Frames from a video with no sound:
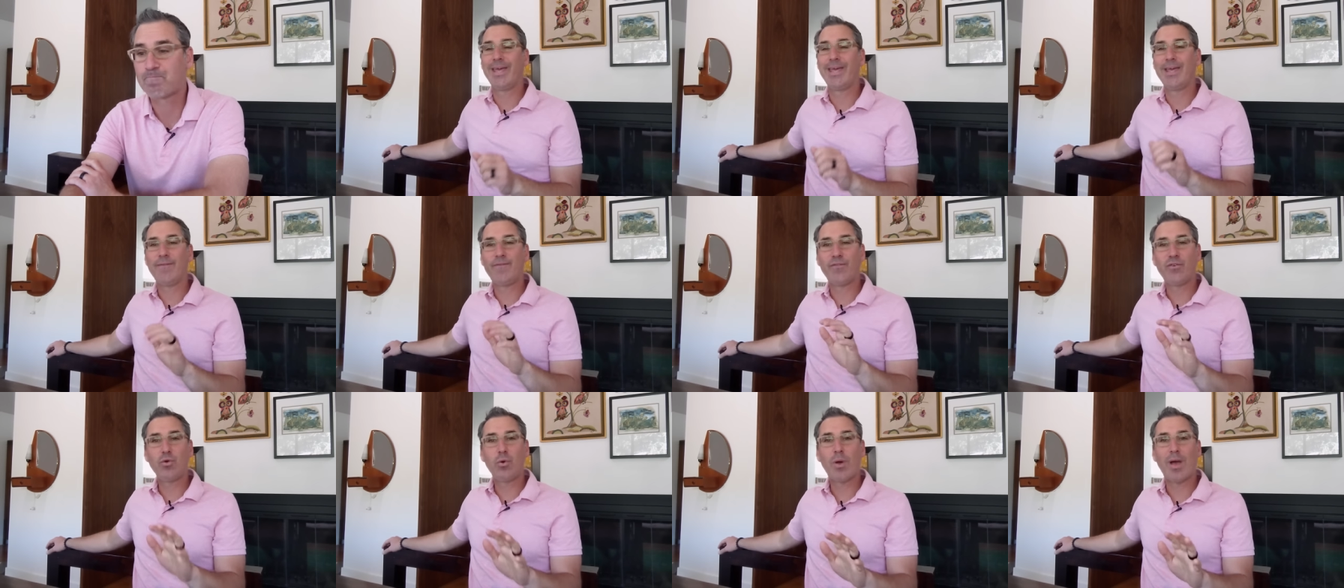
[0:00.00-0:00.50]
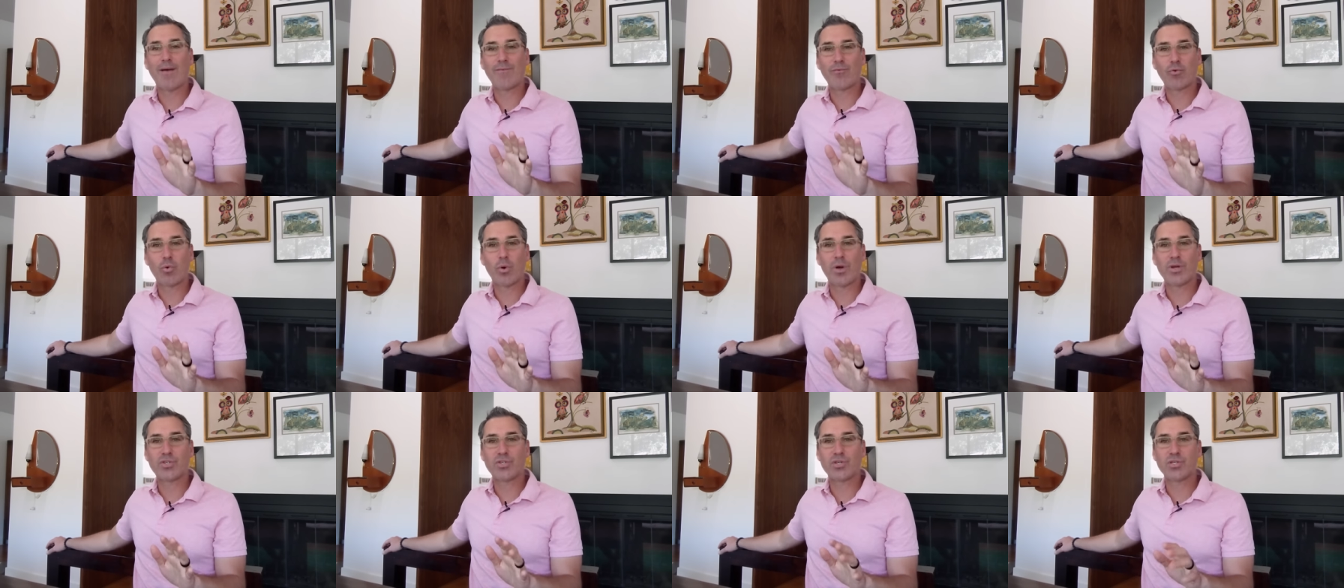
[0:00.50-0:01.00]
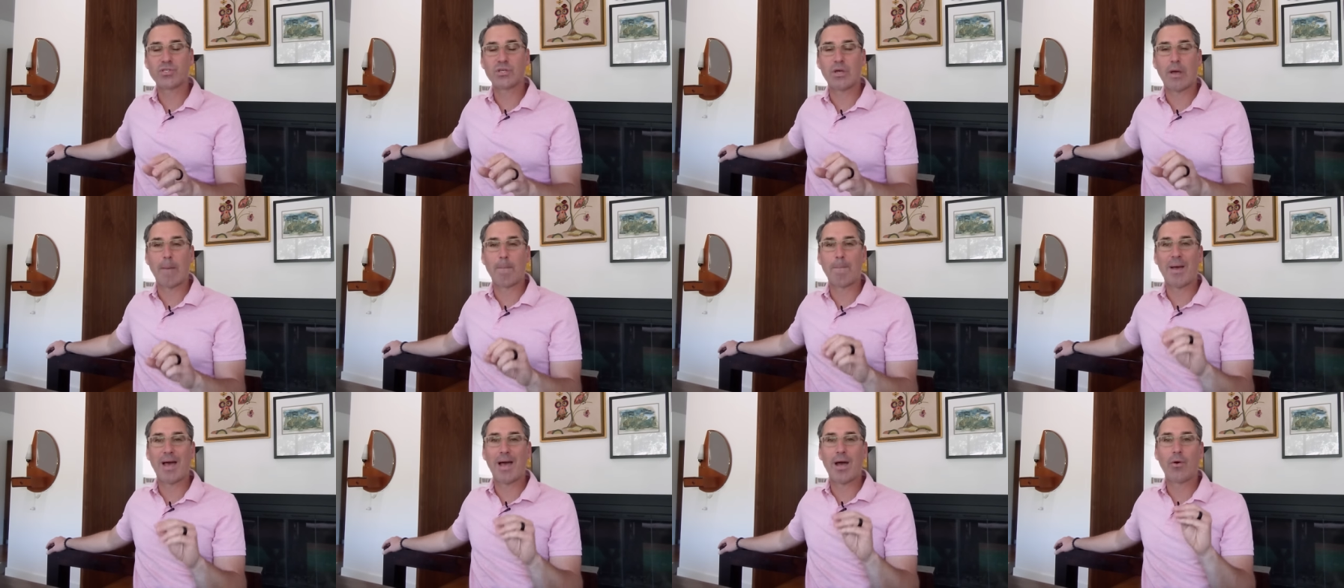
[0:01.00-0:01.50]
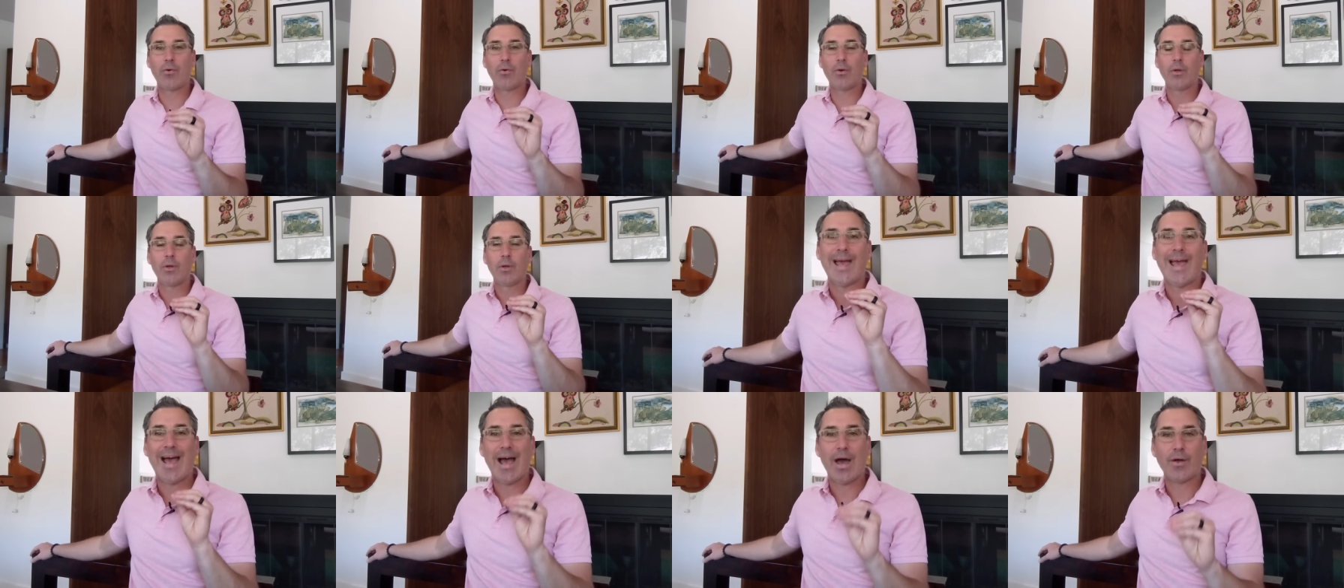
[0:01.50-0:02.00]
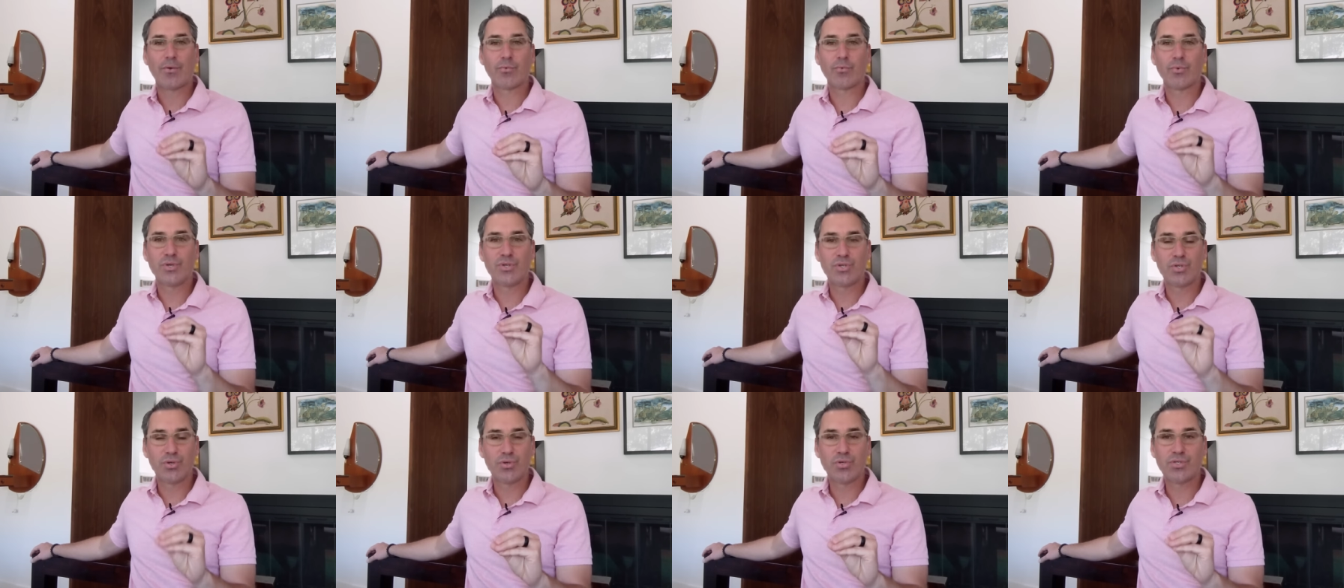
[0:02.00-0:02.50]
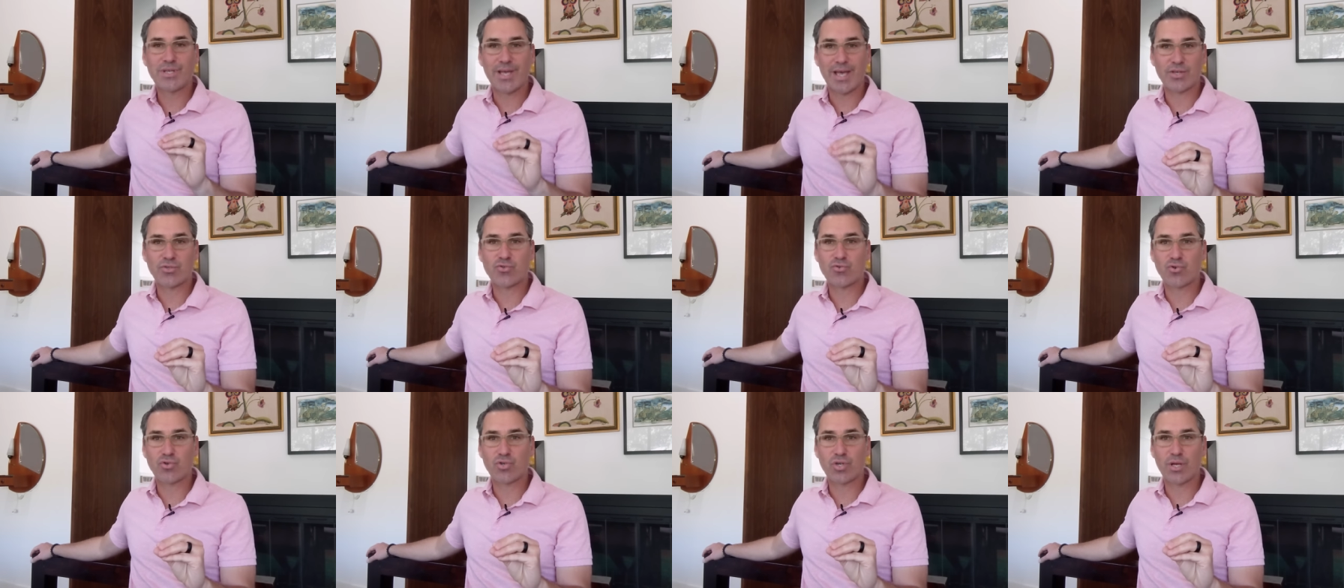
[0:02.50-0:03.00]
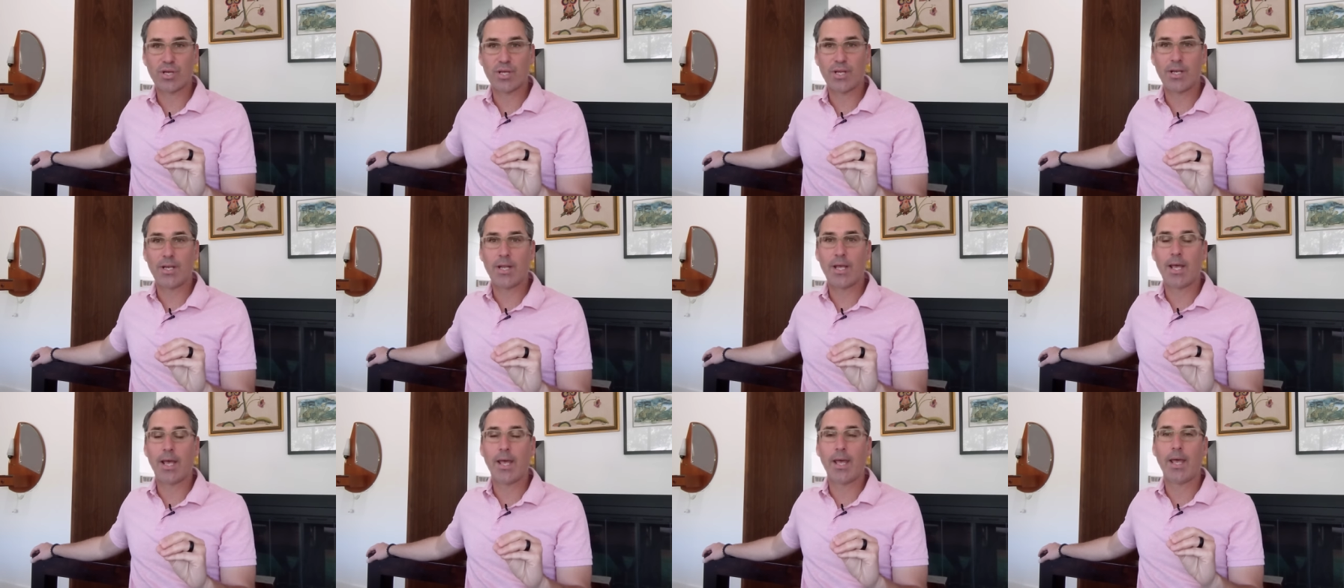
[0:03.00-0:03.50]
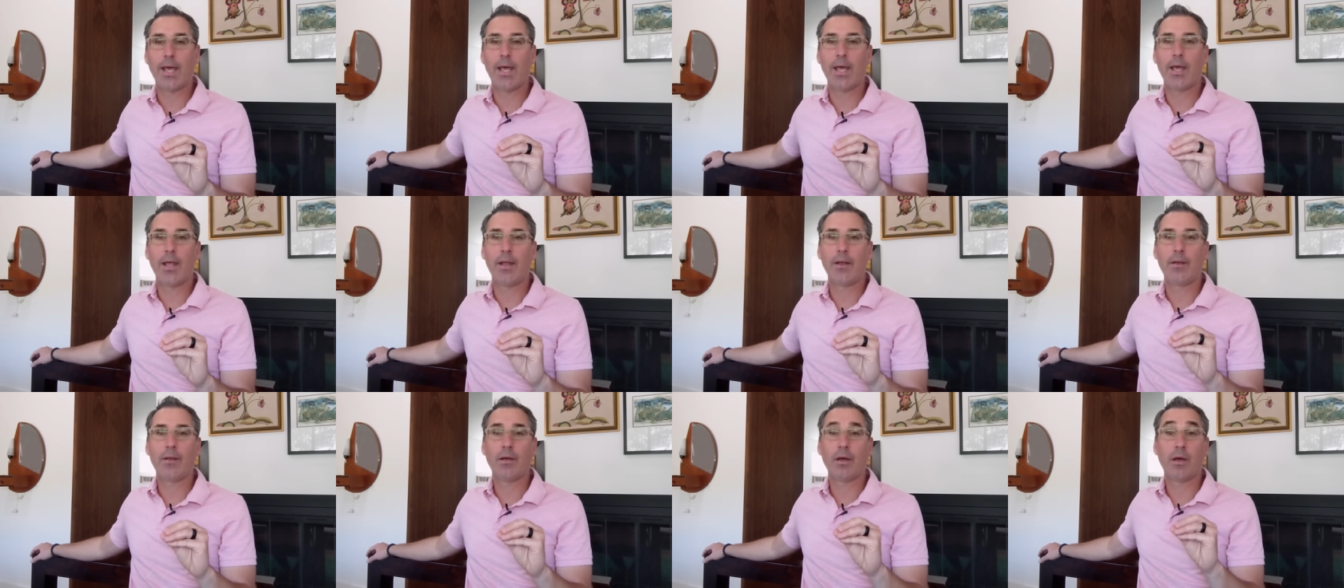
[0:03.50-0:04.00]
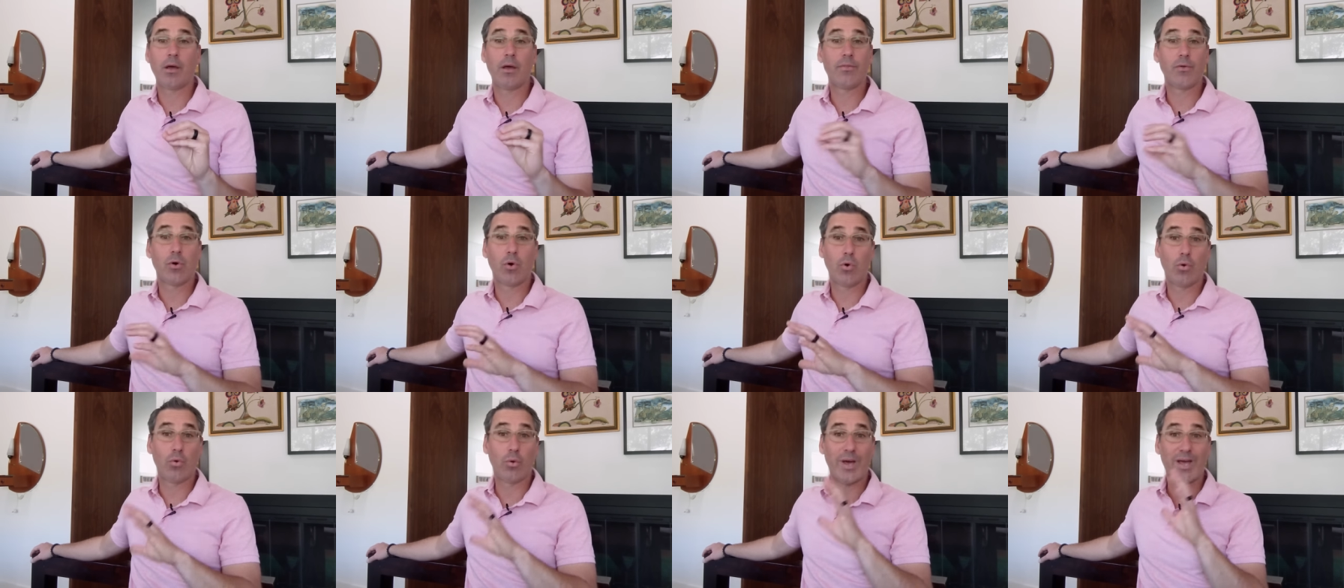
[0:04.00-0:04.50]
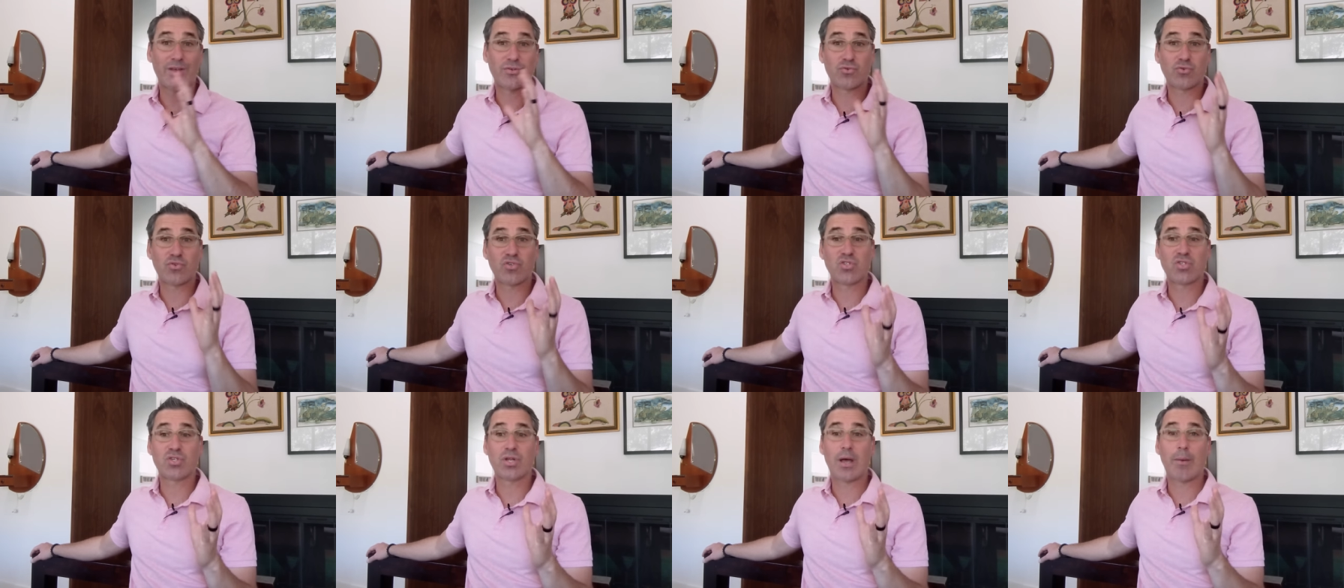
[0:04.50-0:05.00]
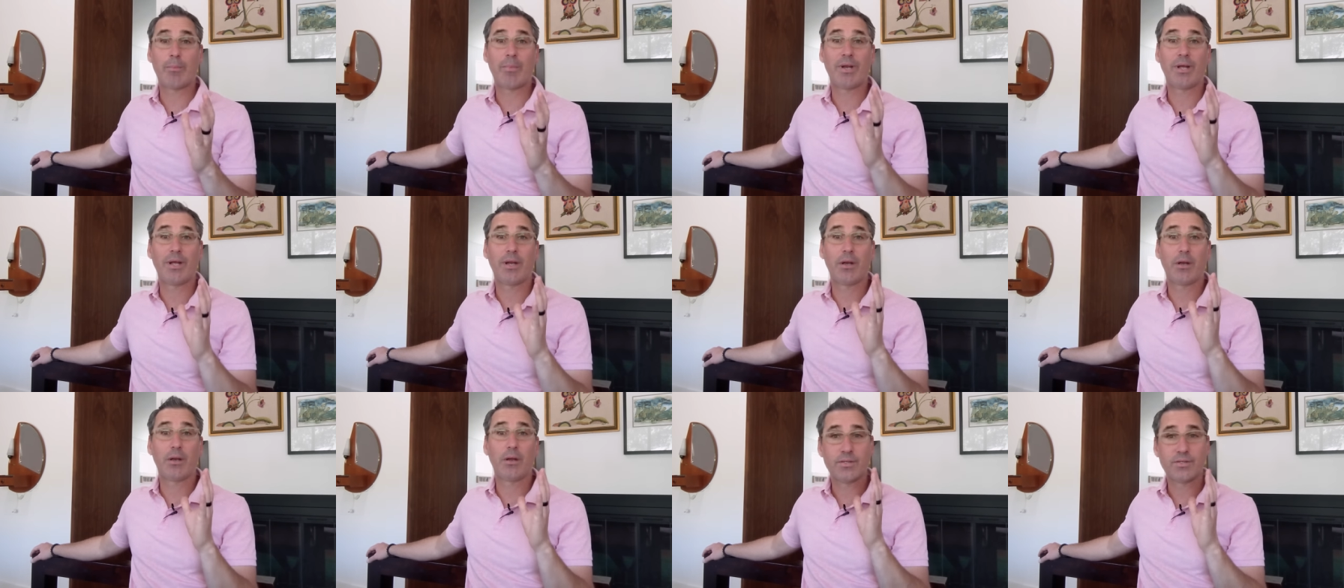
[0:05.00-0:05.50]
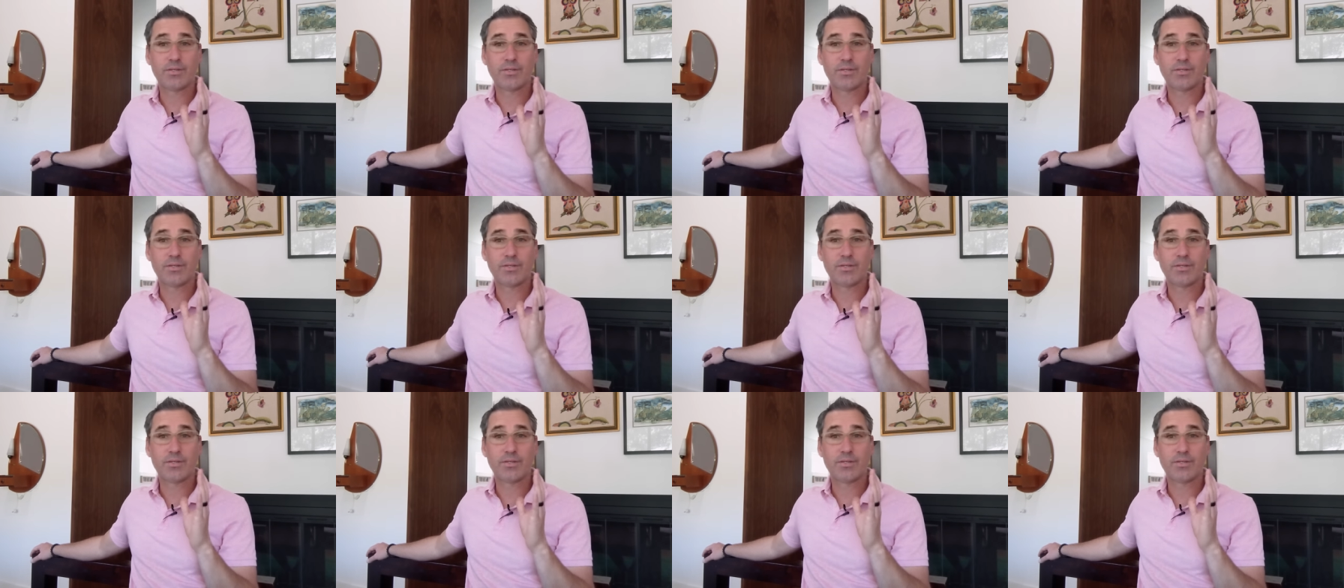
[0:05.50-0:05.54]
If you have questions about how to reduce estrogen and the whole estrogen dominant